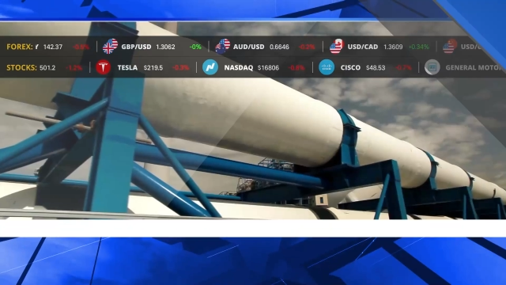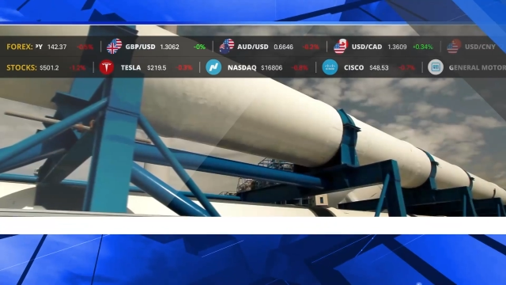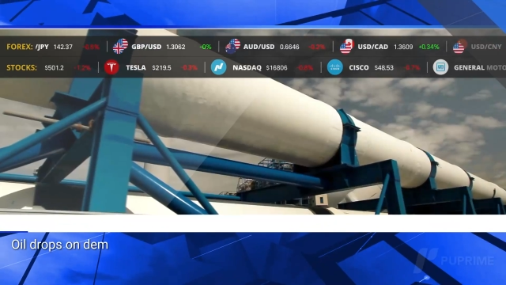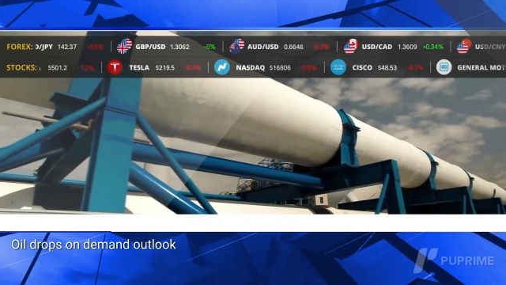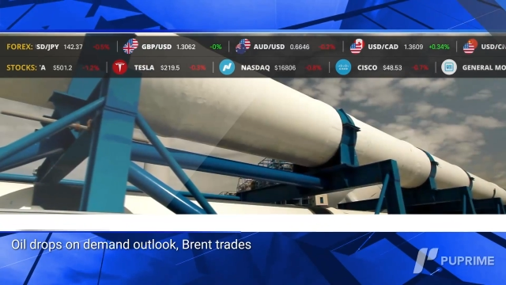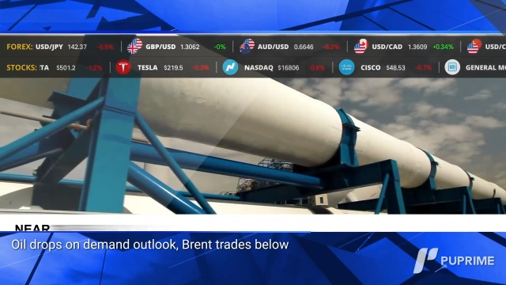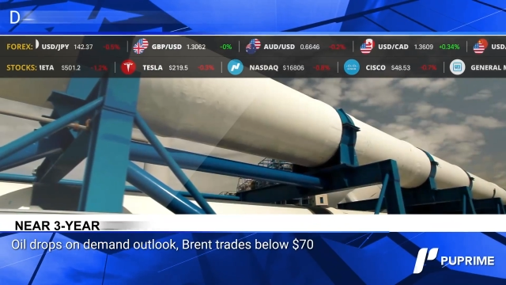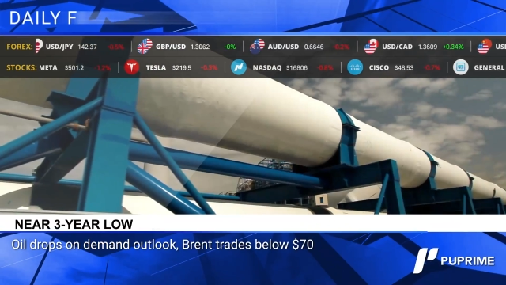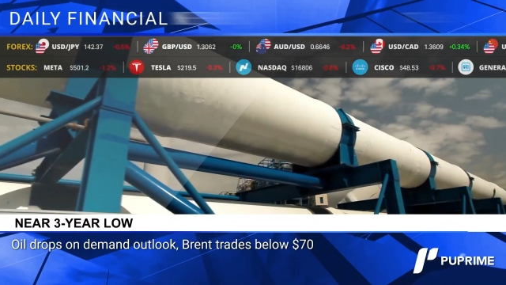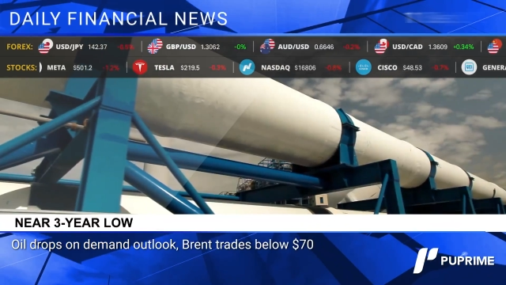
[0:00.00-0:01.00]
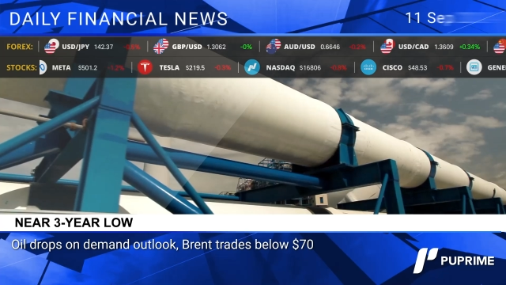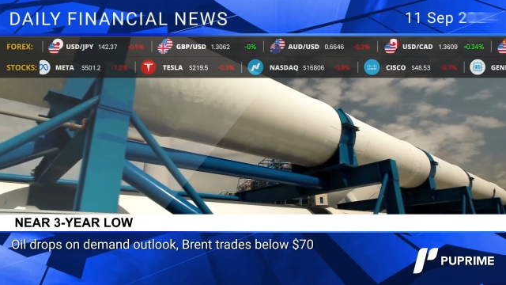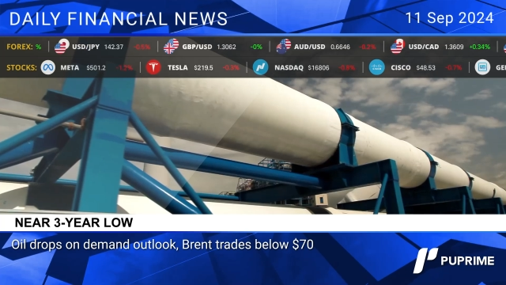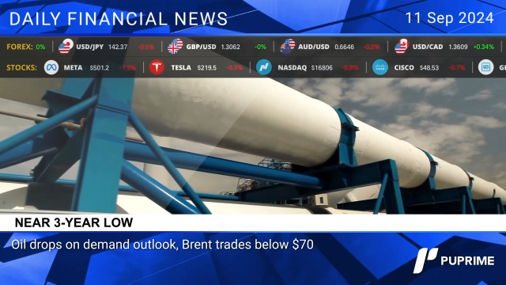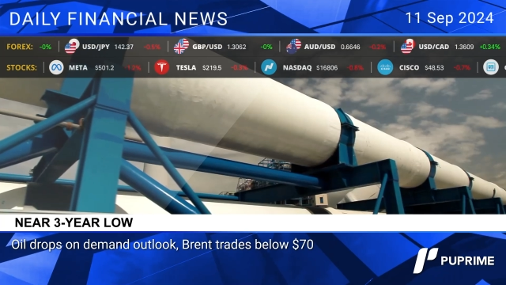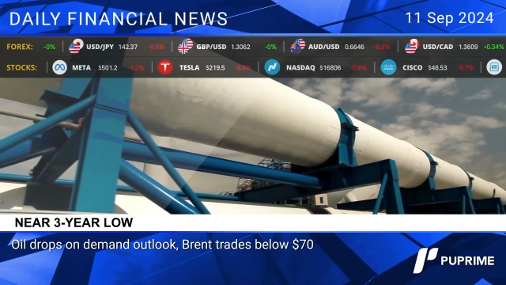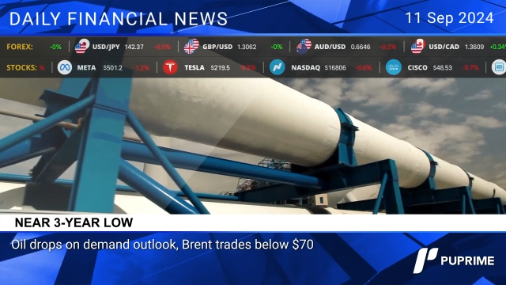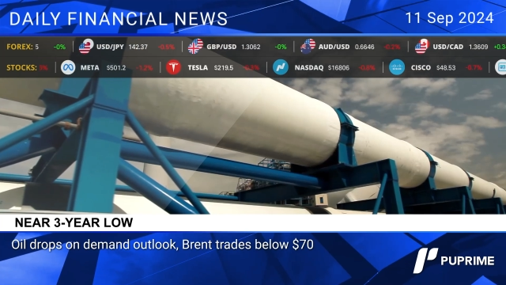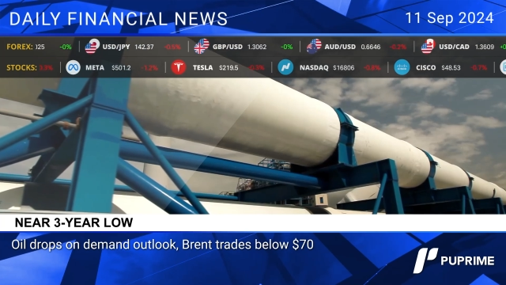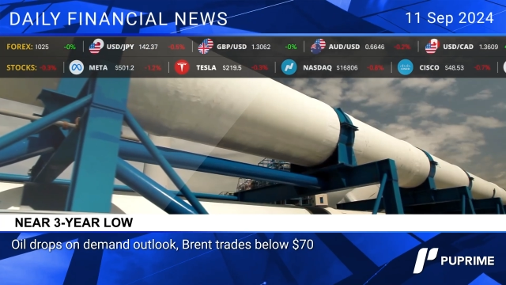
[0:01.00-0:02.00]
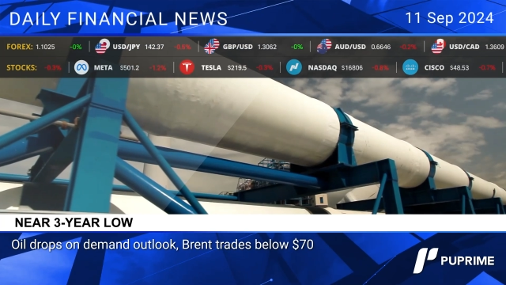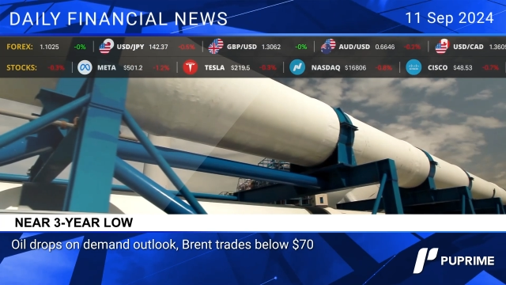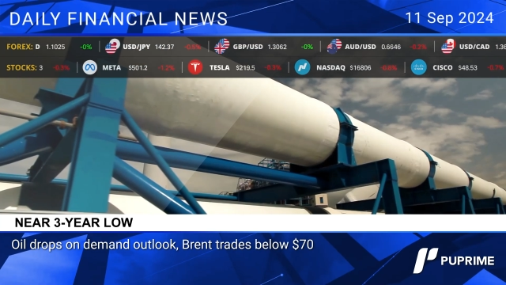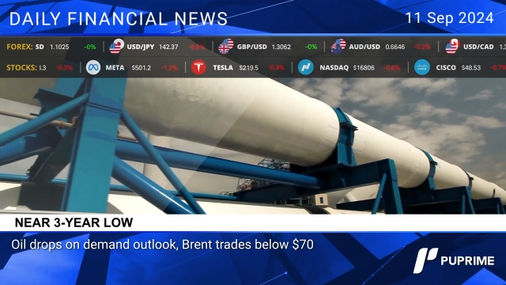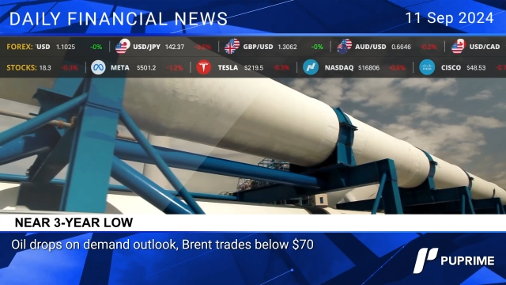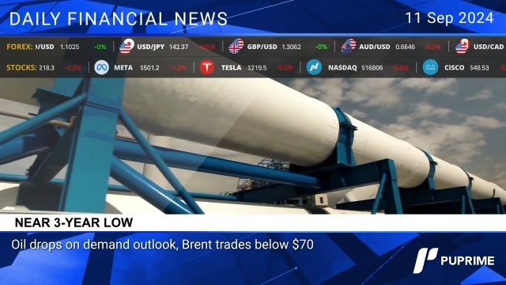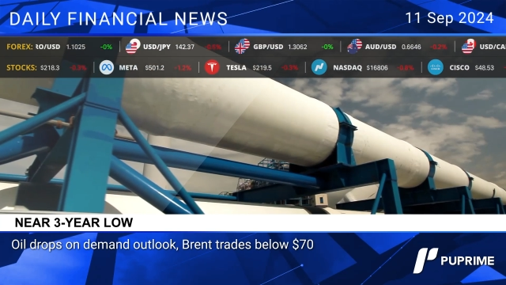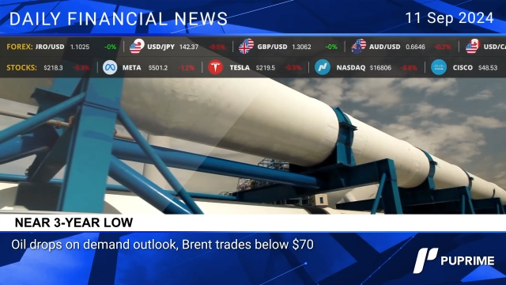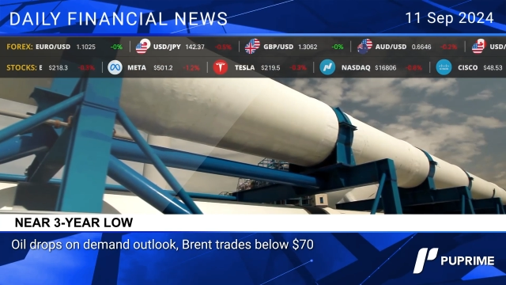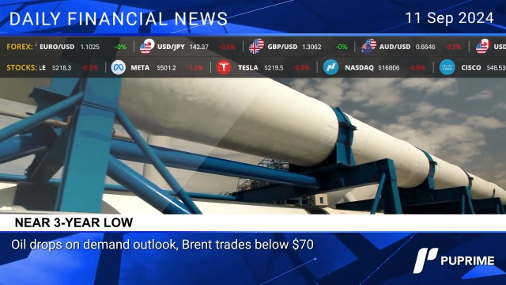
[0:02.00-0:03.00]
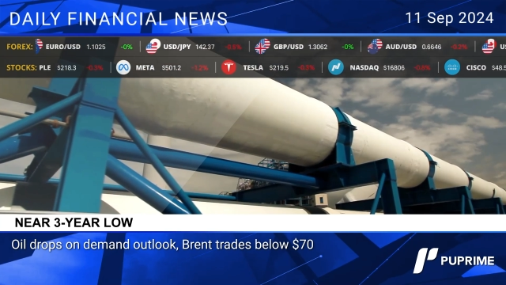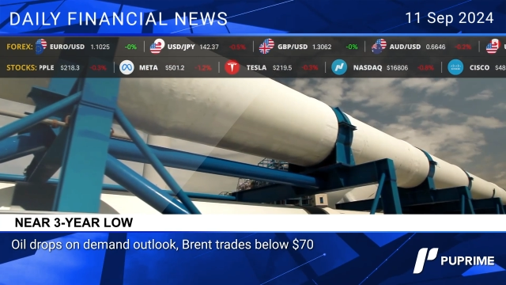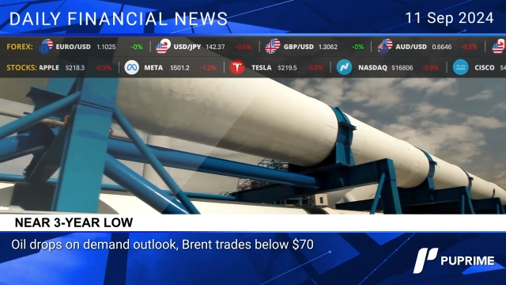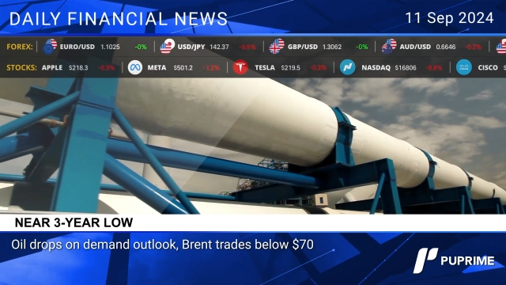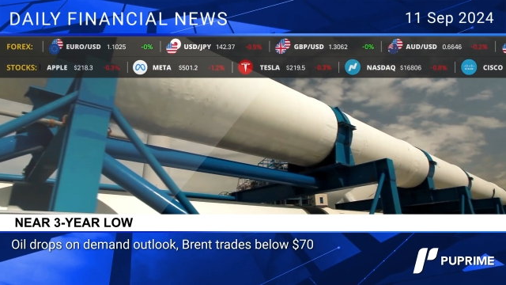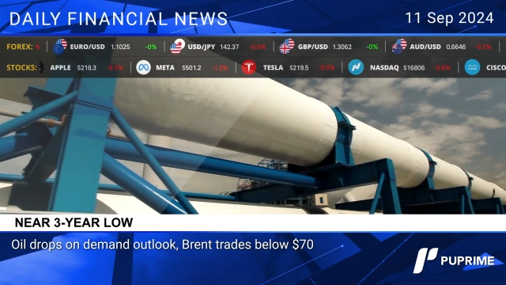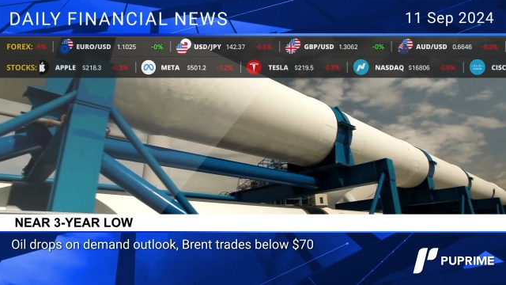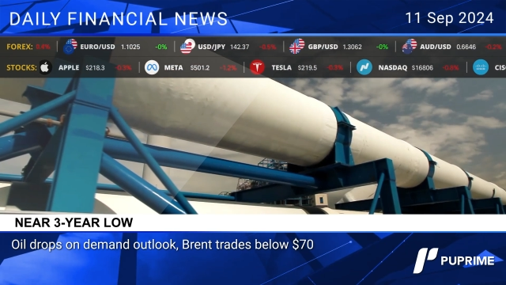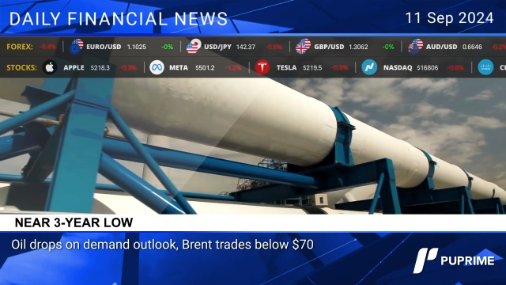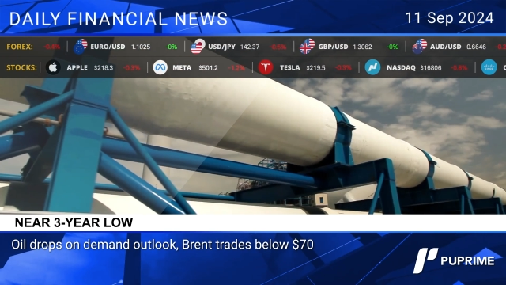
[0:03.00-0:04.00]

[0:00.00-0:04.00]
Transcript: [unreadable: no face in view]